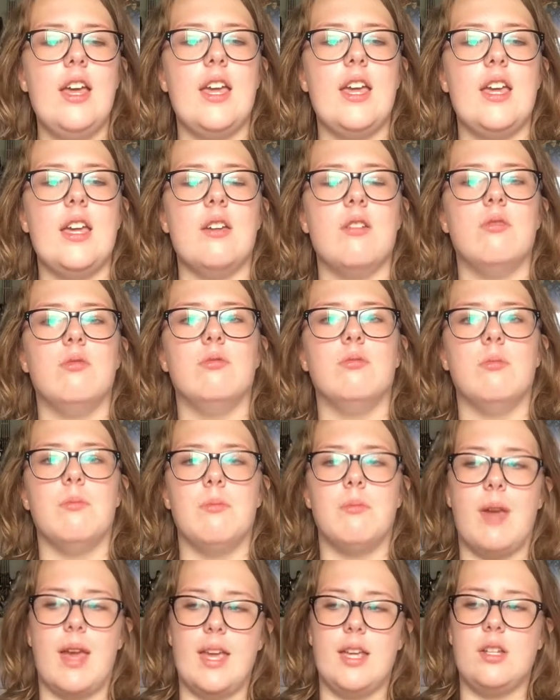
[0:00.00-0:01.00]
It
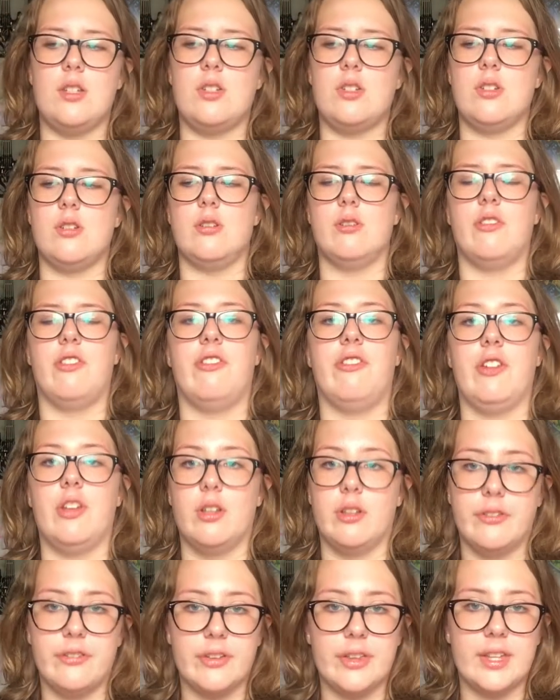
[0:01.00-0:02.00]
made you
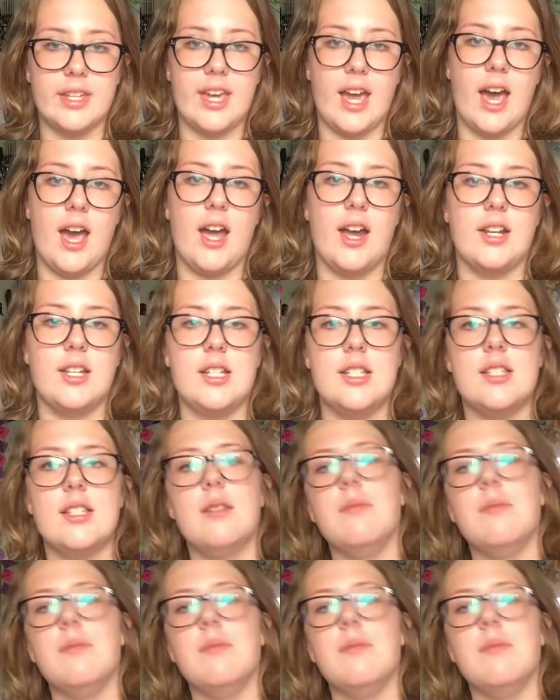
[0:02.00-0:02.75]
feel for the characters.